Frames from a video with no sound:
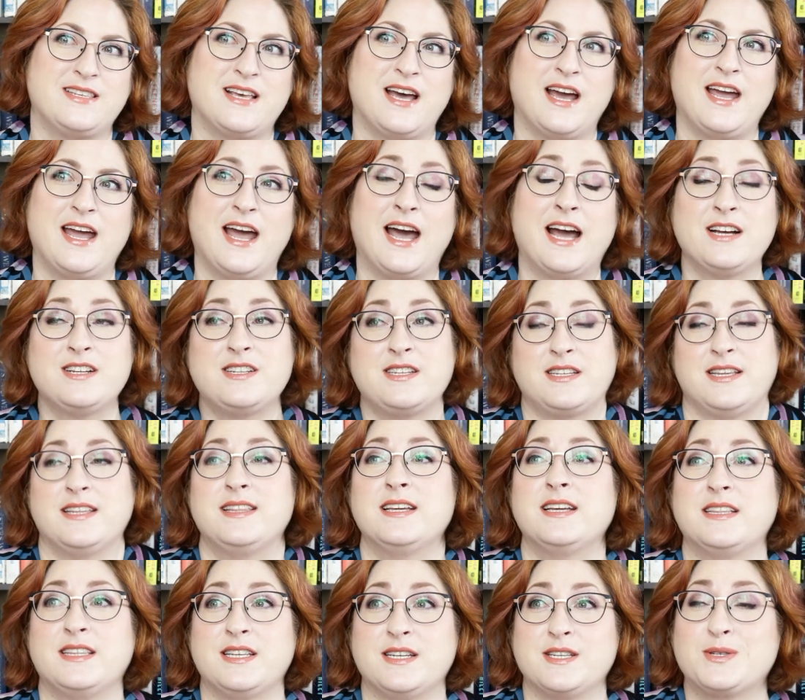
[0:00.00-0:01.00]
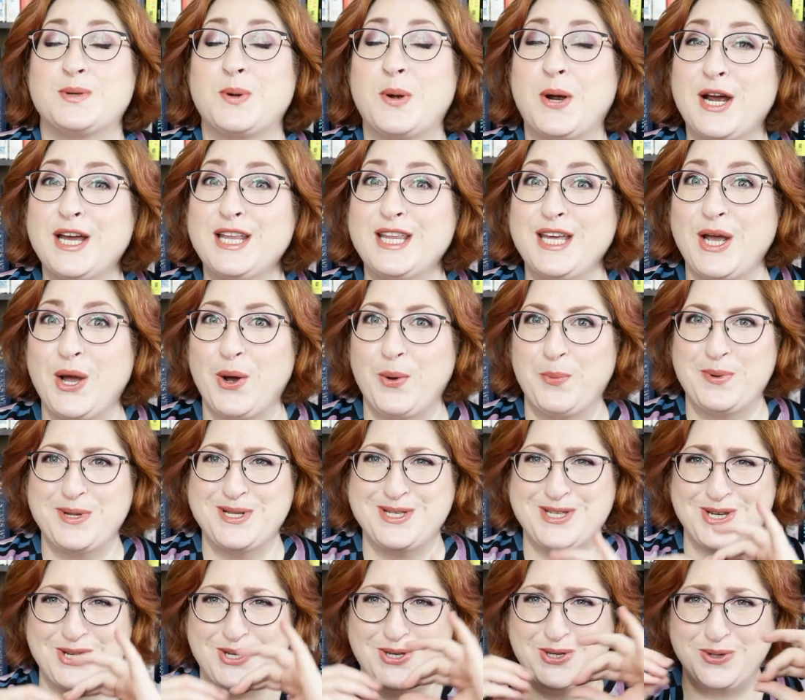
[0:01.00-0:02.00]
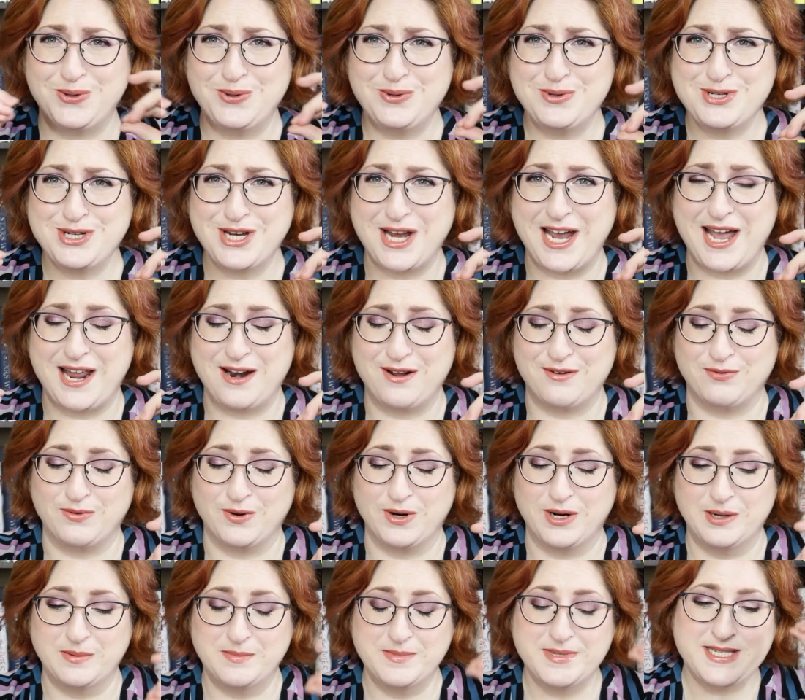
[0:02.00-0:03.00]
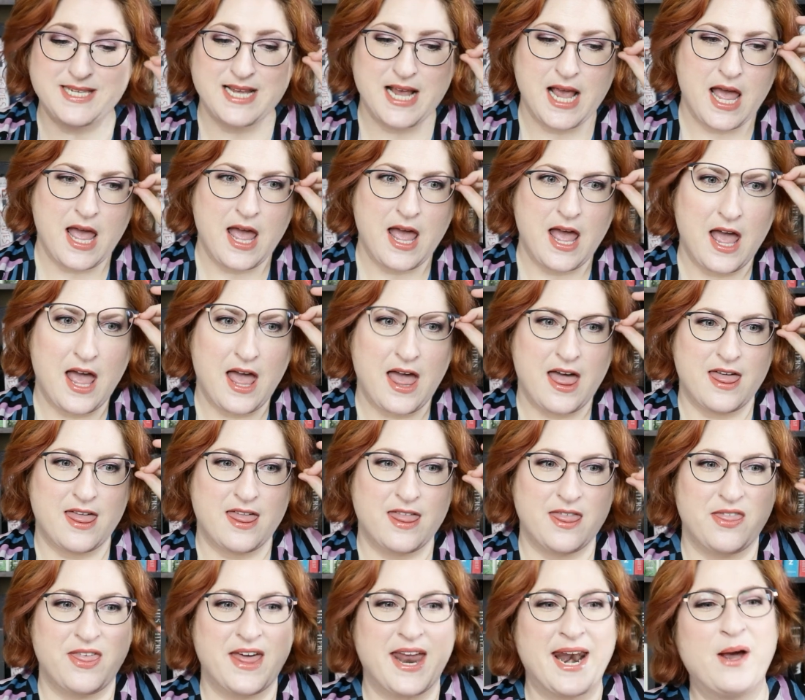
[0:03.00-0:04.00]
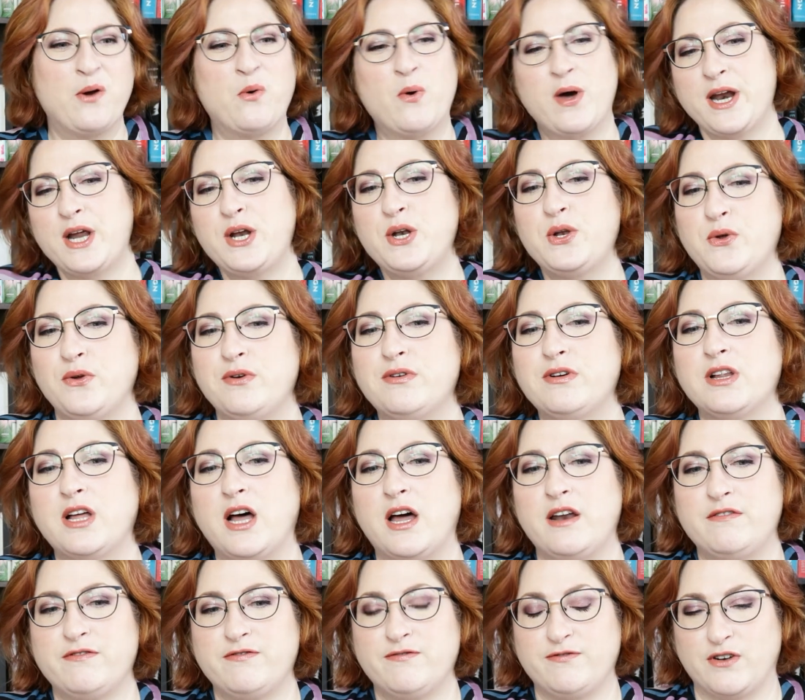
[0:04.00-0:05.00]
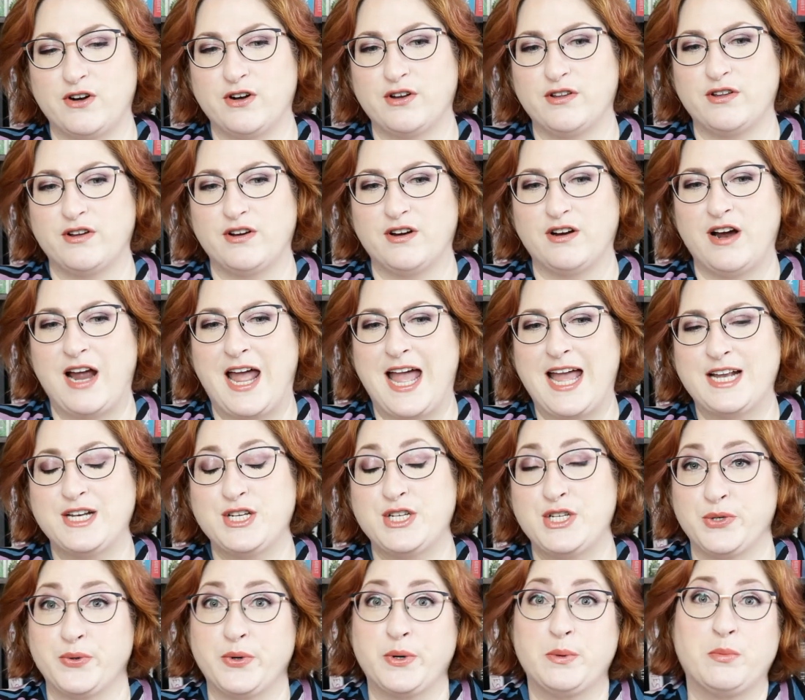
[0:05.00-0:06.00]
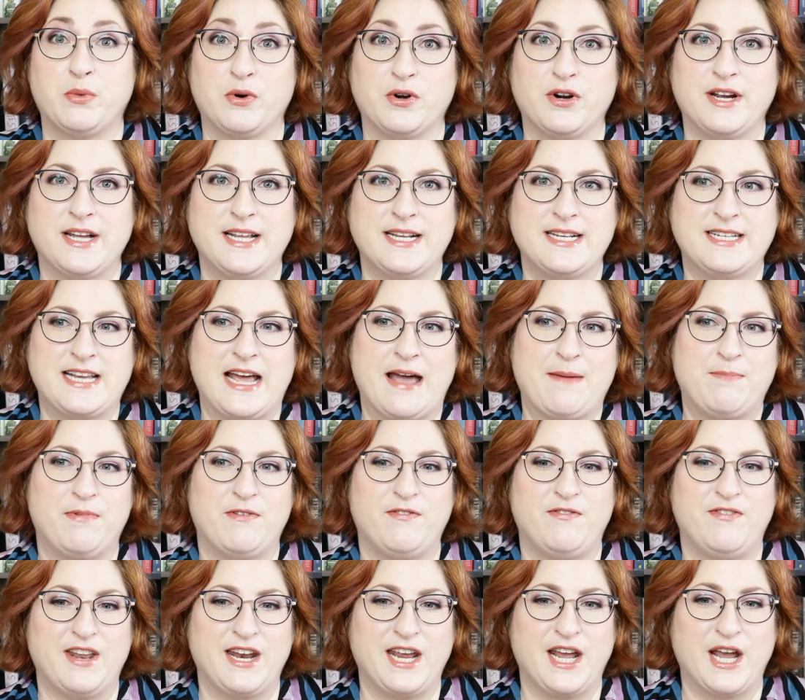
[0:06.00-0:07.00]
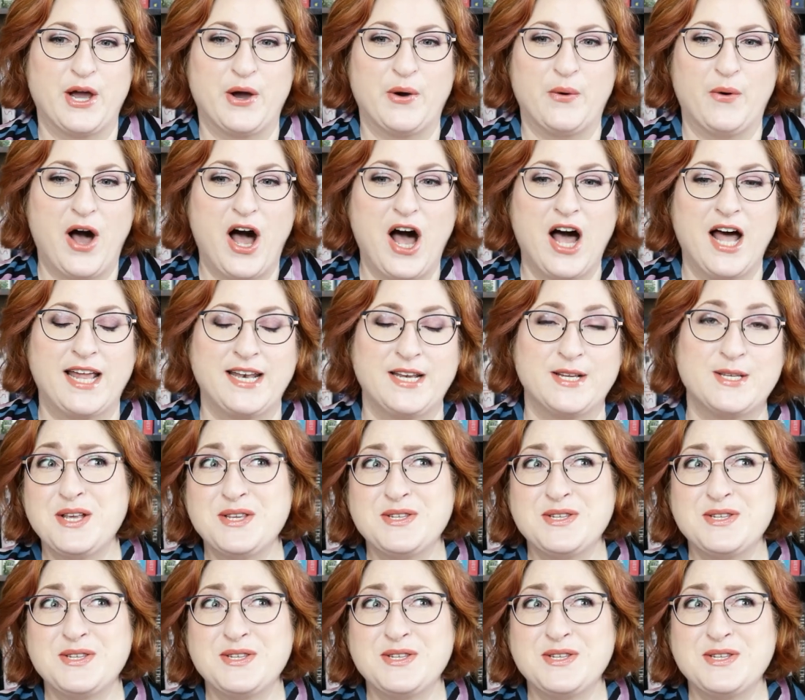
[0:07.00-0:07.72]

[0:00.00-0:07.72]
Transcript: I actually think this really opens a huge can of worms that I want to noodle on further and do a more in-depth video on.